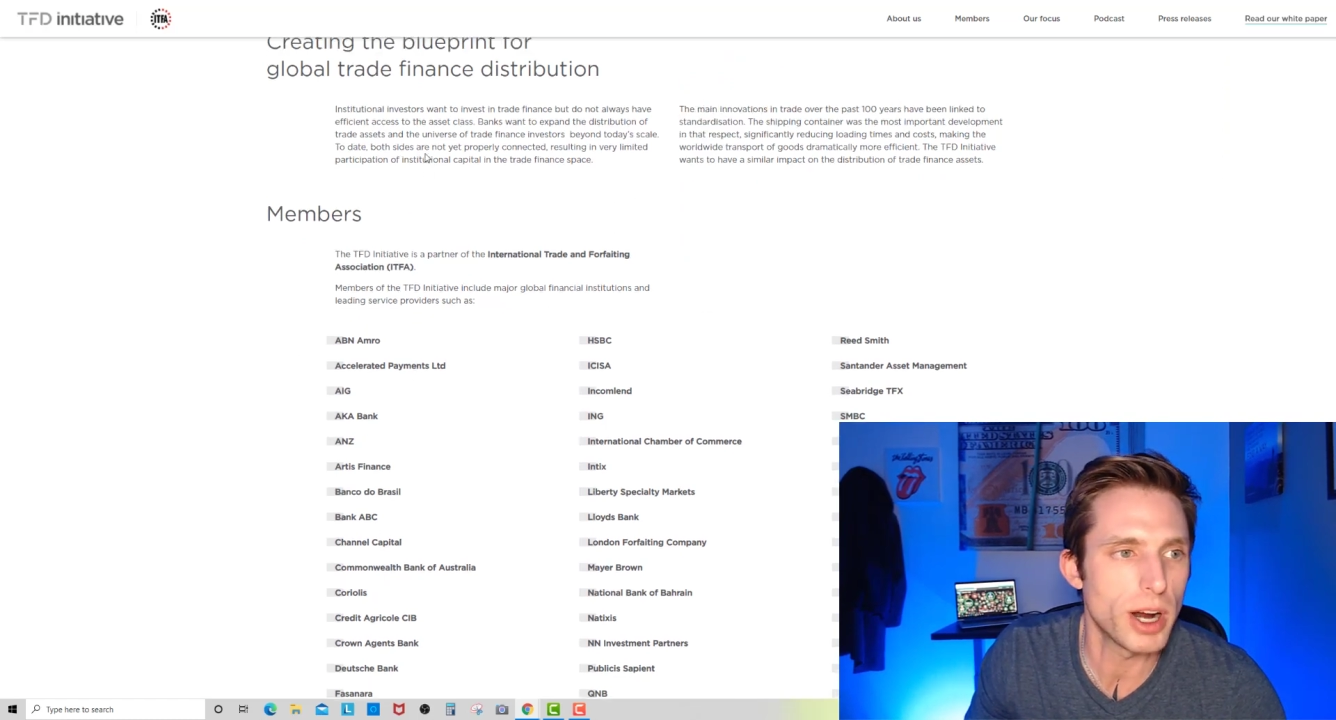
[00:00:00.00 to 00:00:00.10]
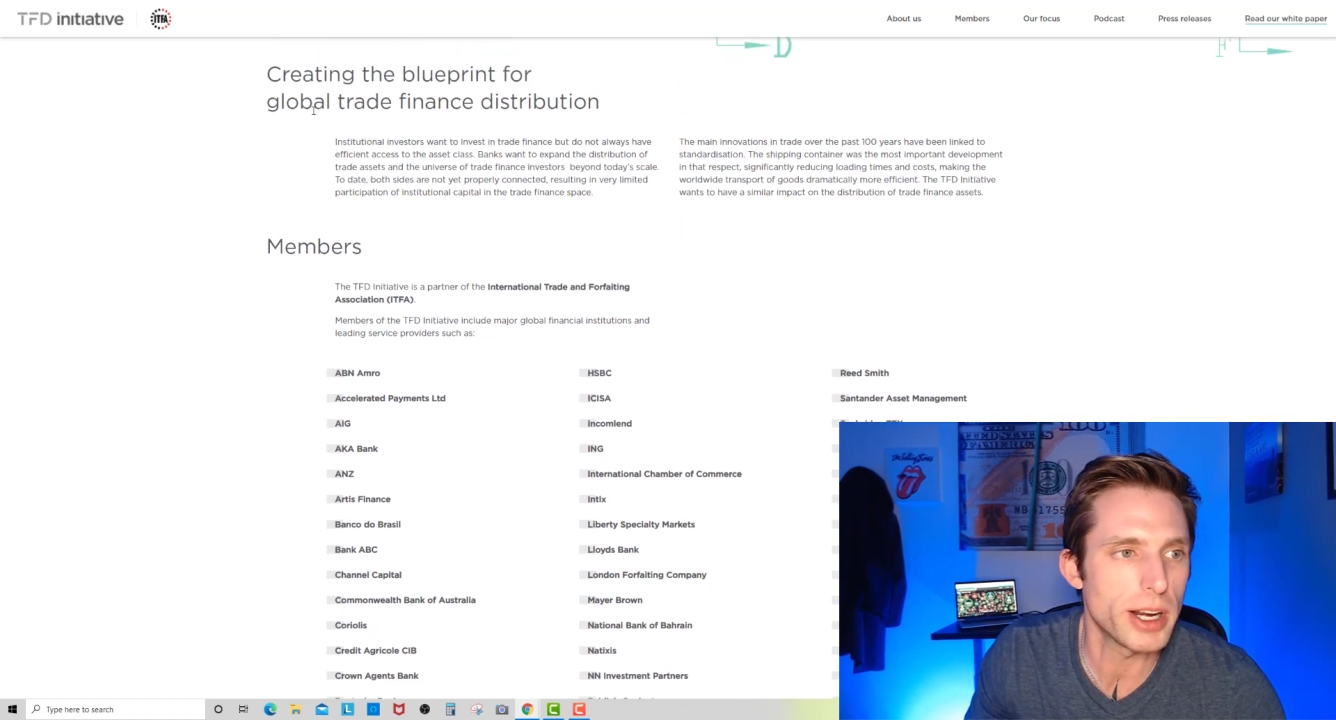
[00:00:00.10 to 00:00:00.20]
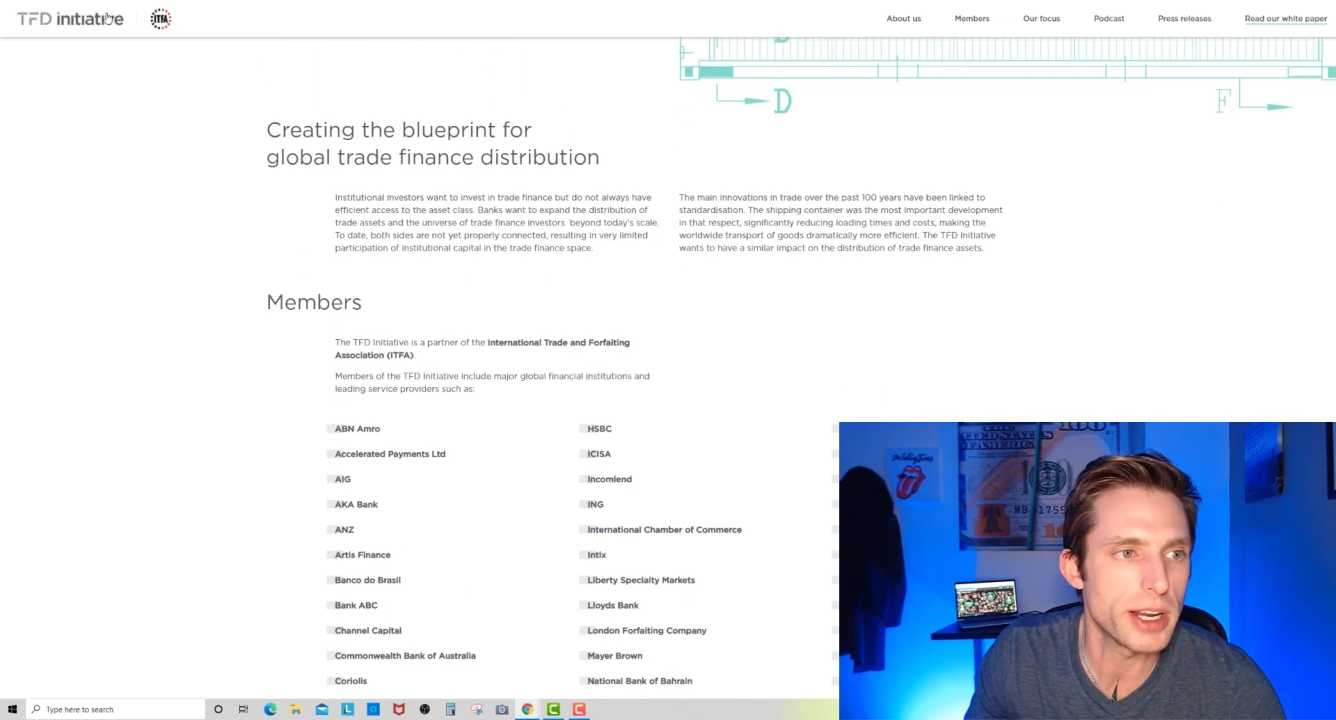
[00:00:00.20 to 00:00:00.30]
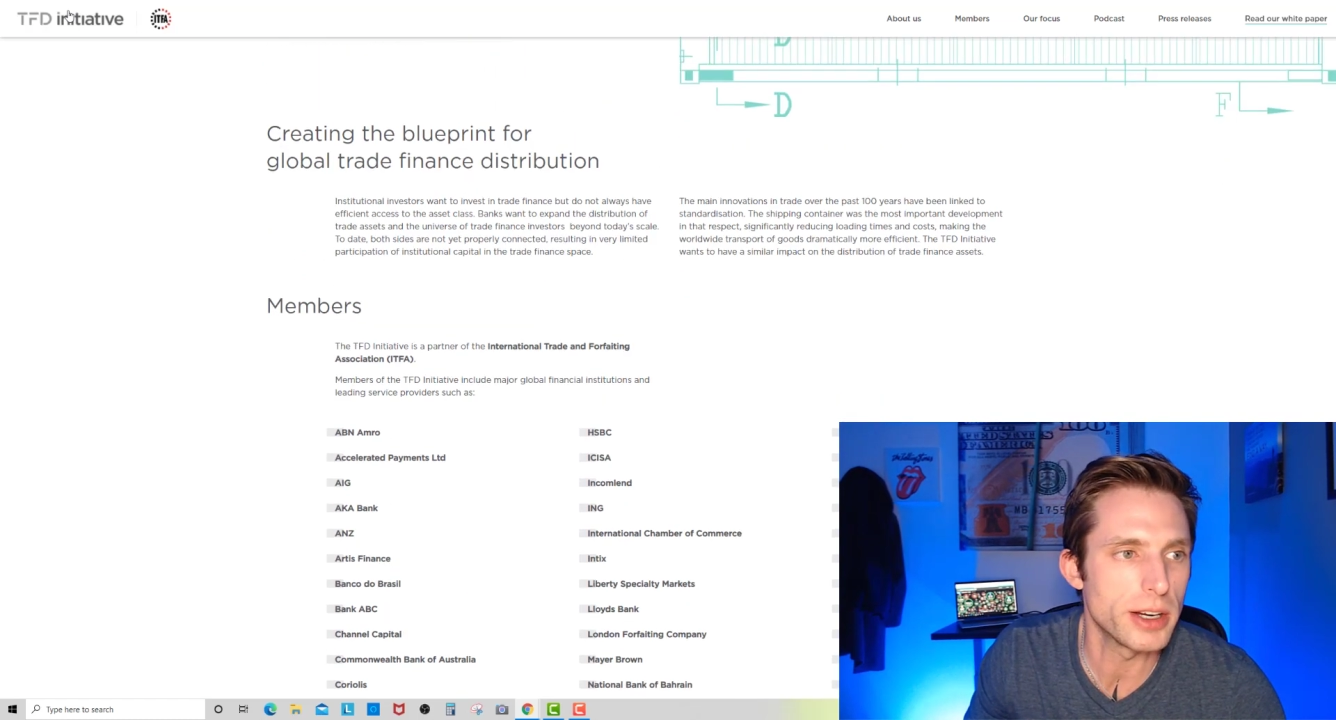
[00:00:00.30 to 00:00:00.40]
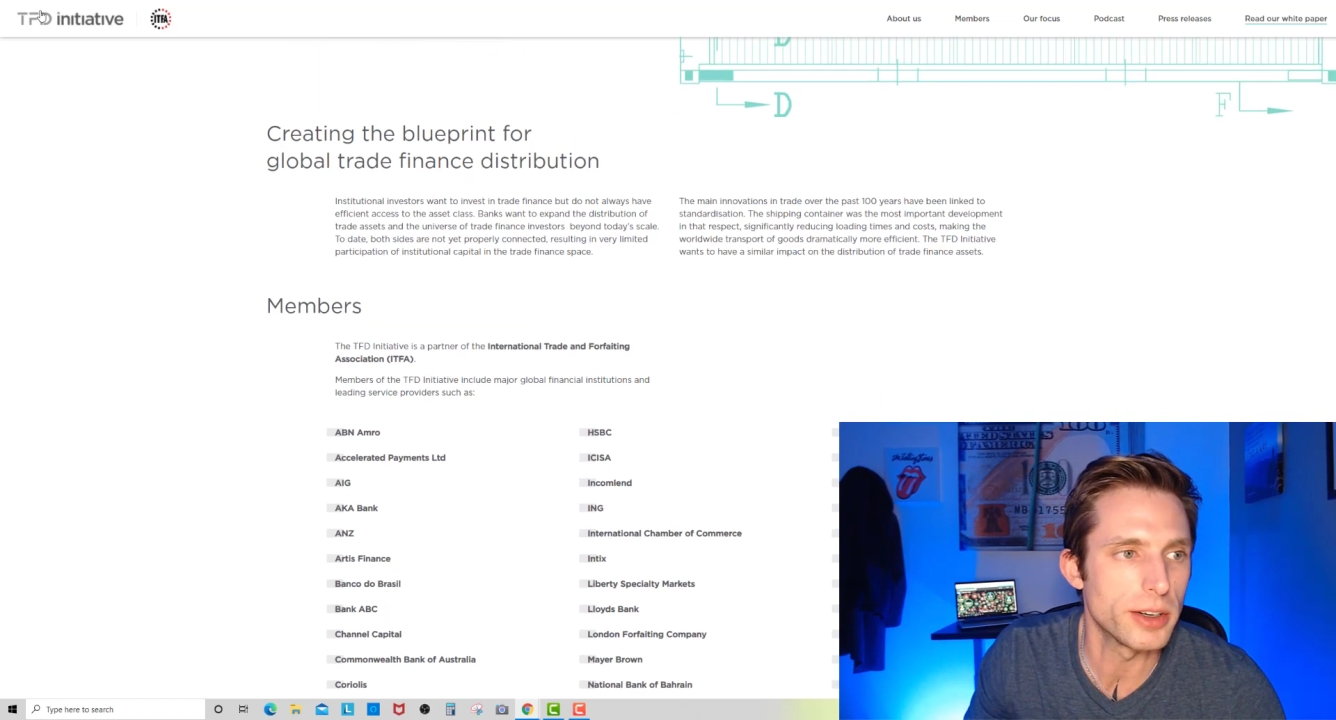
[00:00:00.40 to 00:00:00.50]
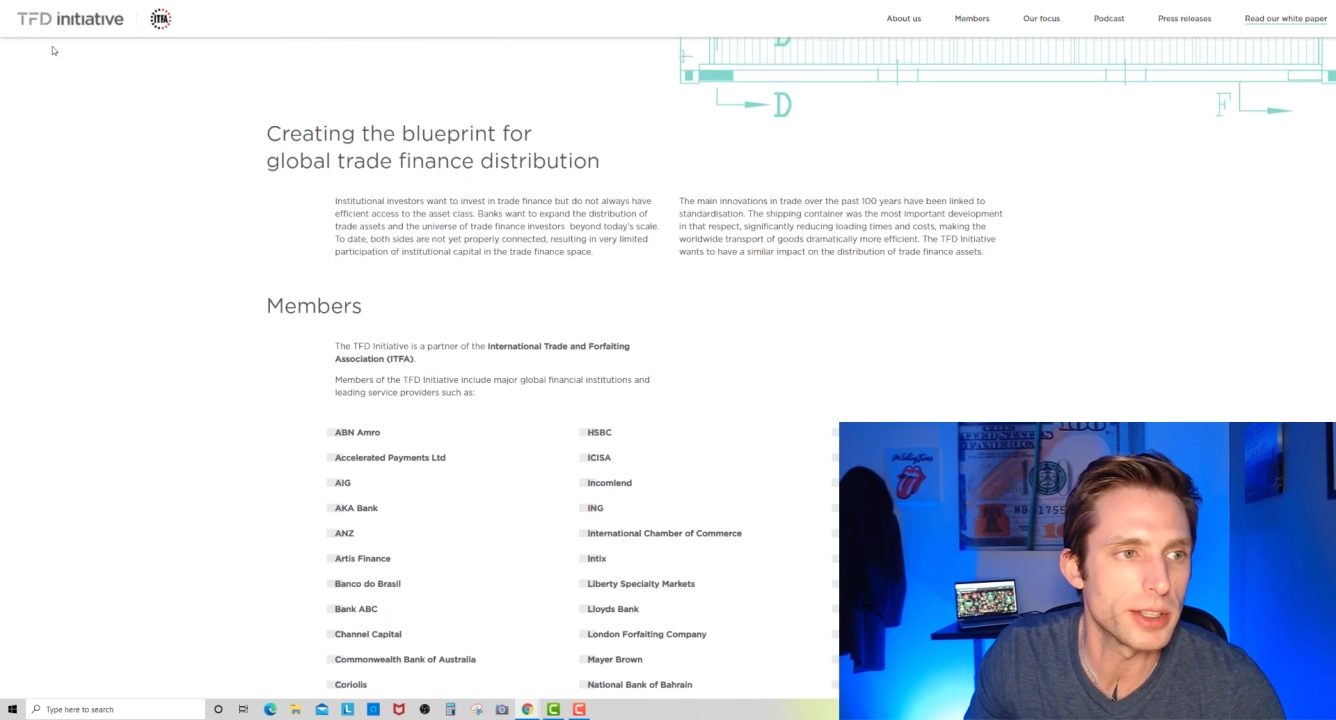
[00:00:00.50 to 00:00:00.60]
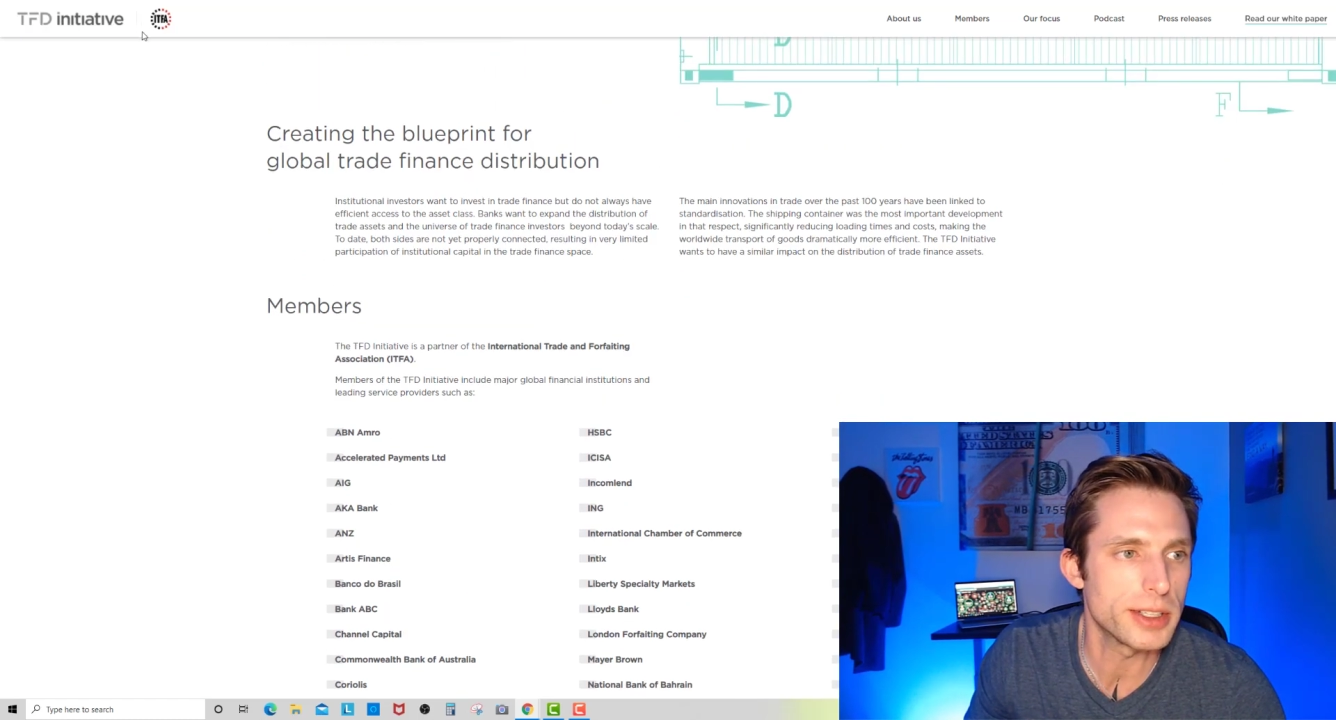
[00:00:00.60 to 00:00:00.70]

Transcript: right here